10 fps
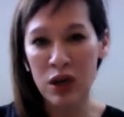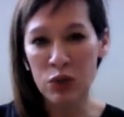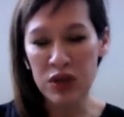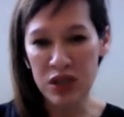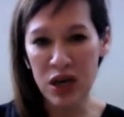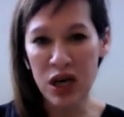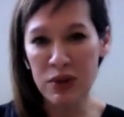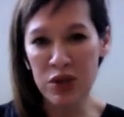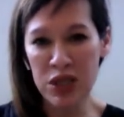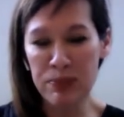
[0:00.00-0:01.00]
With time,
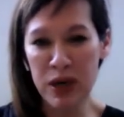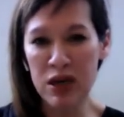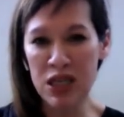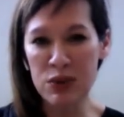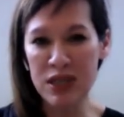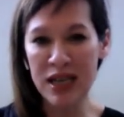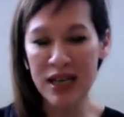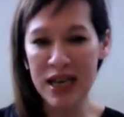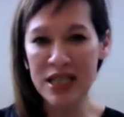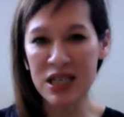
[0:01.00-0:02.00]
they'll just burst, whereas the
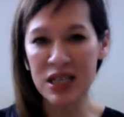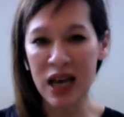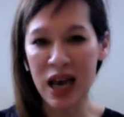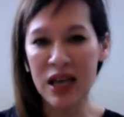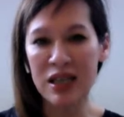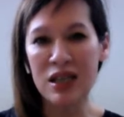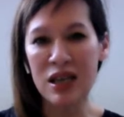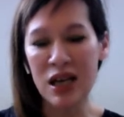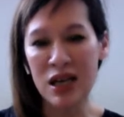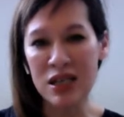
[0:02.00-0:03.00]
chalazion can
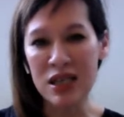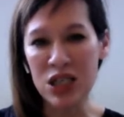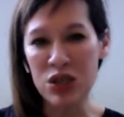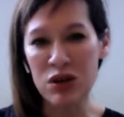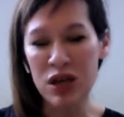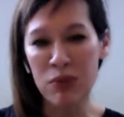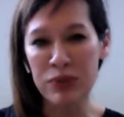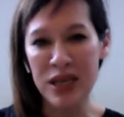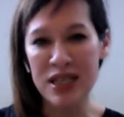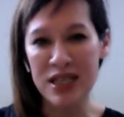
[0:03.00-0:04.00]
lead to a
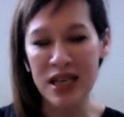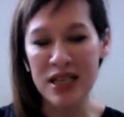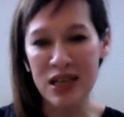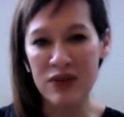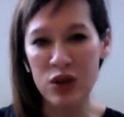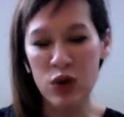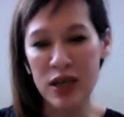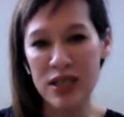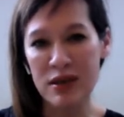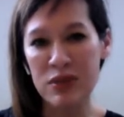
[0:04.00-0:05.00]
lump that stays there for
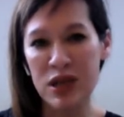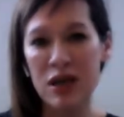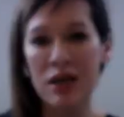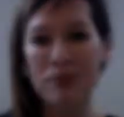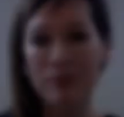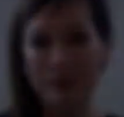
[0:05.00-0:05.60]
quite some time.